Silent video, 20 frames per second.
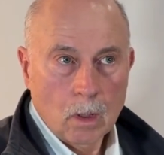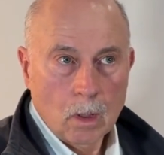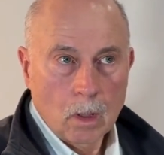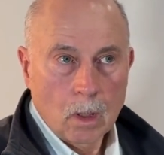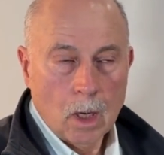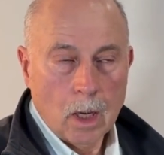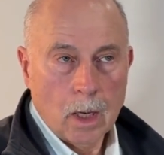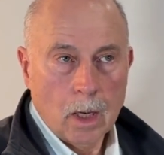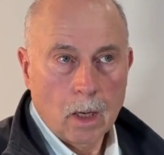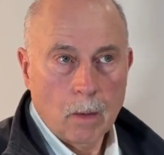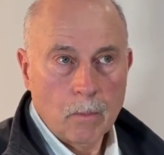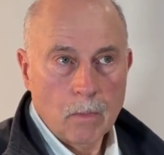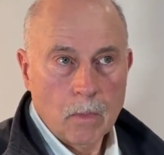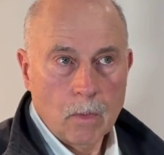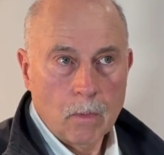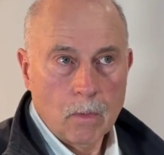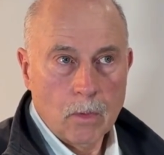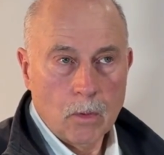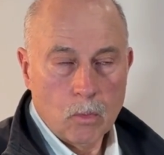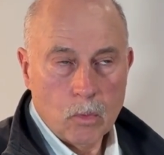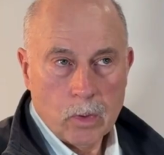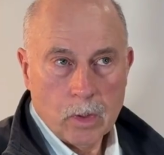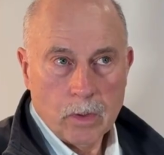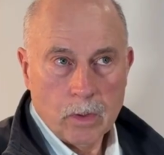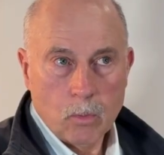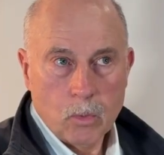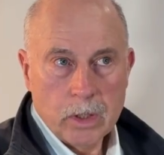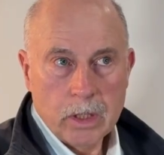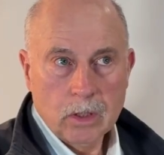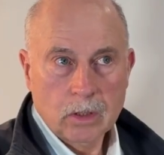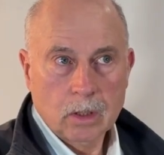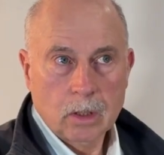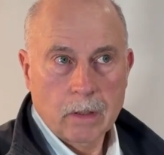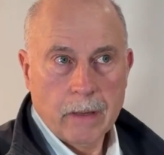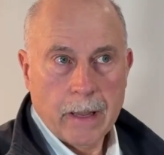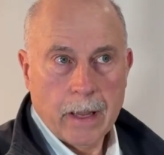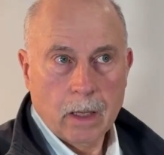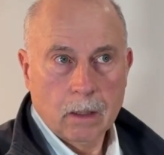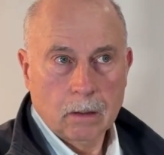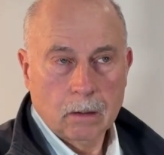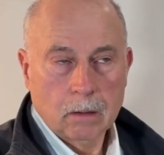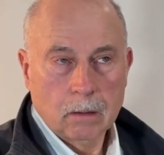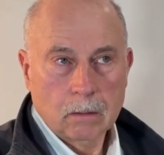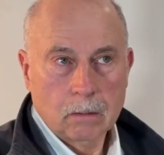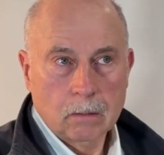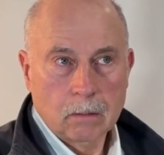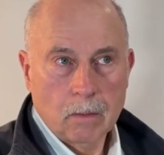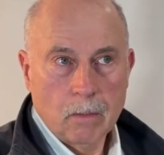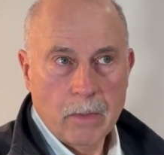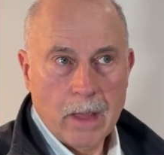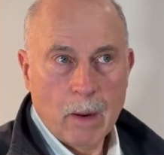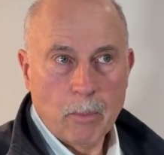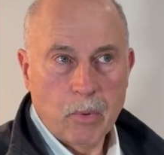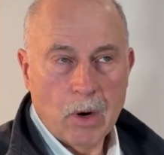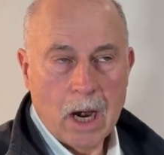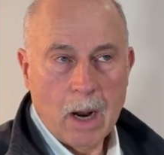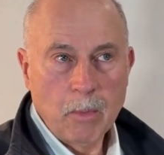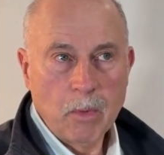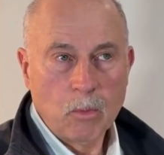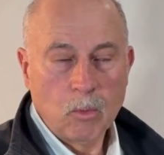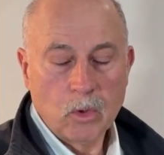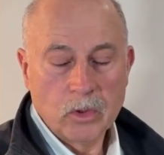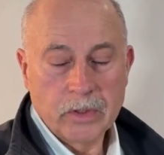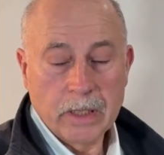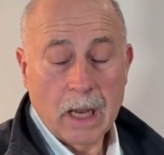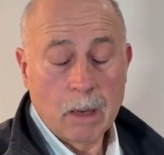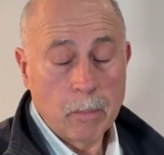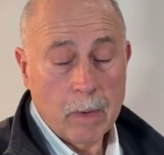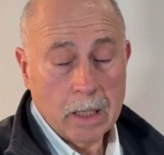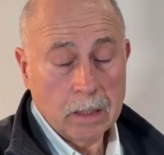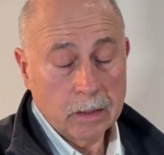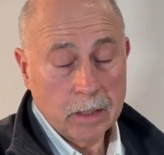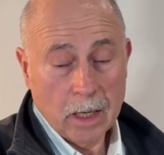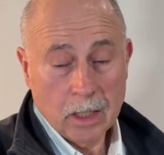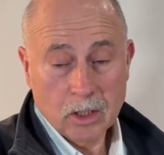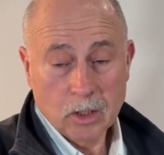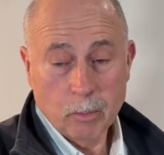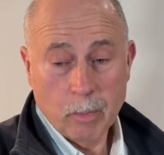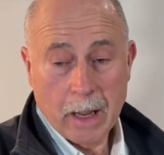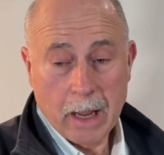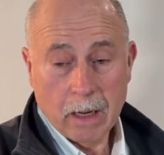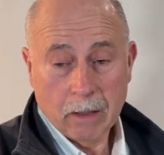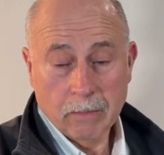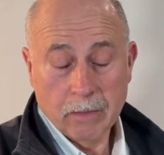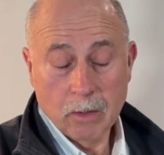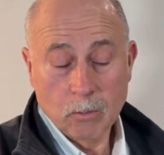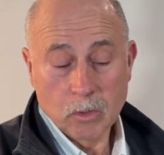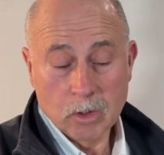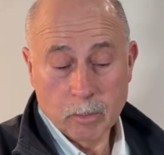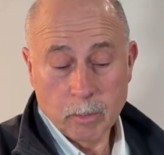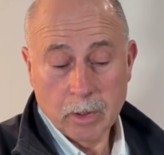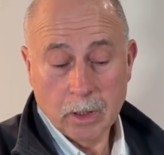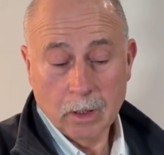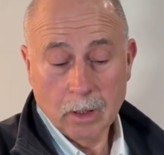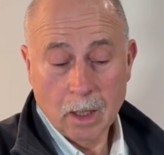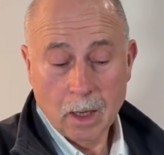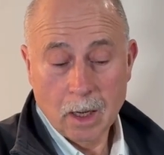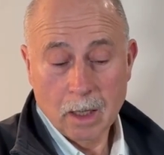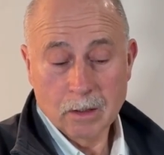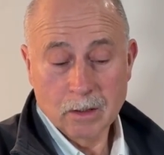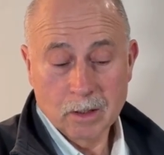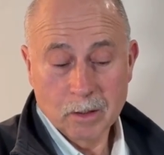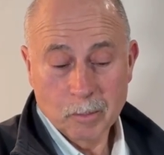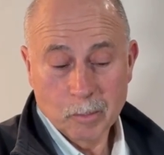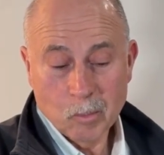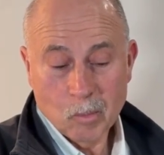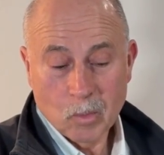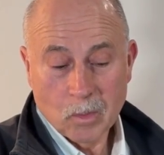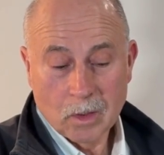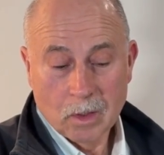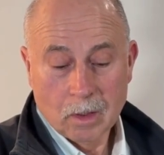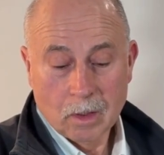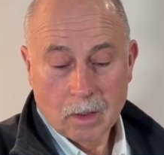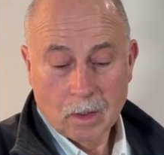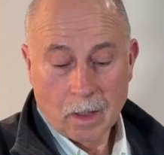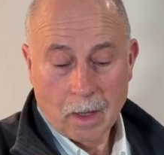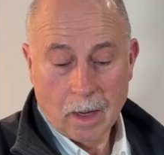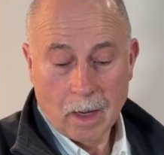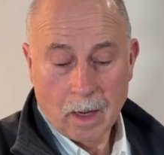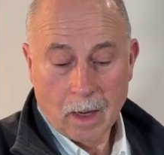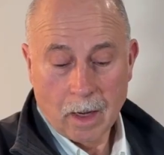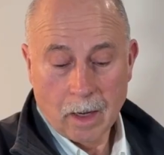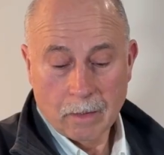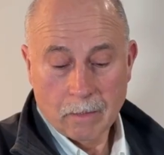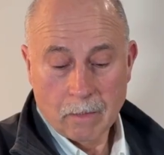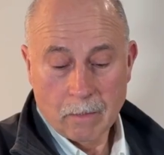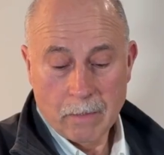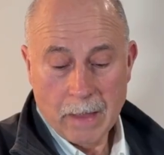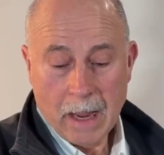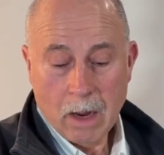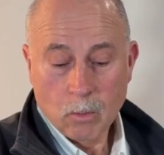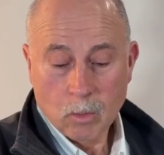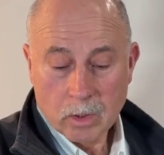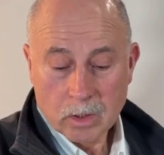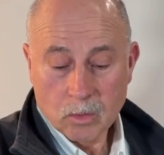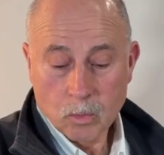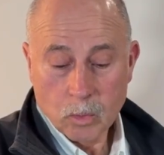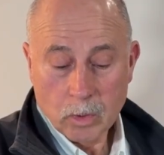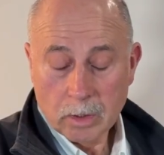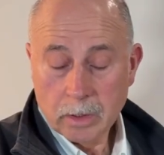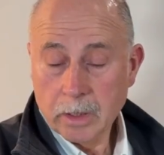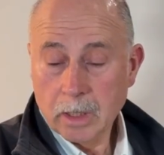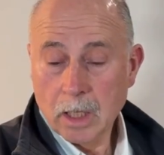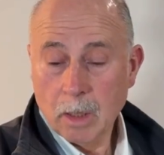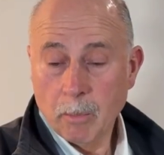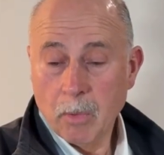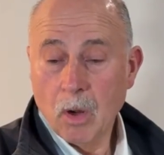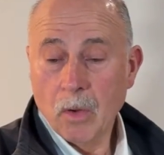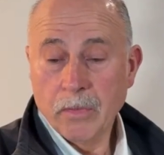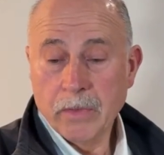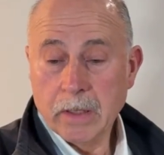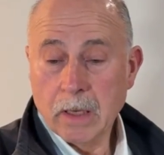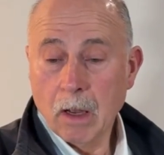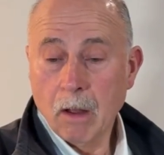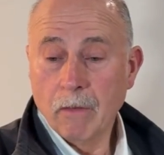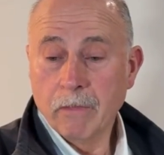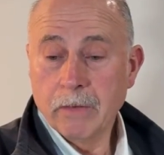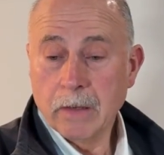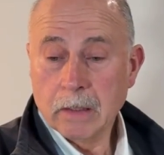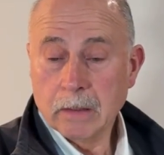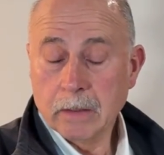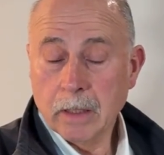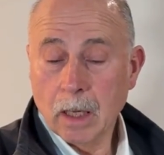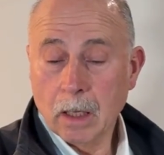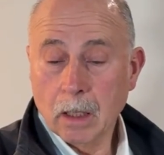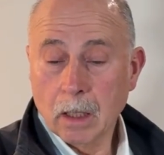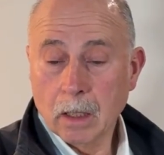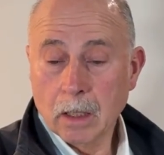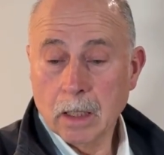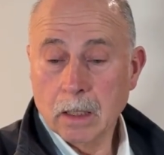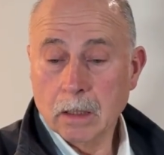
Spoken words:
the reason that problem was on my test back then was because that was really about the ELF antenna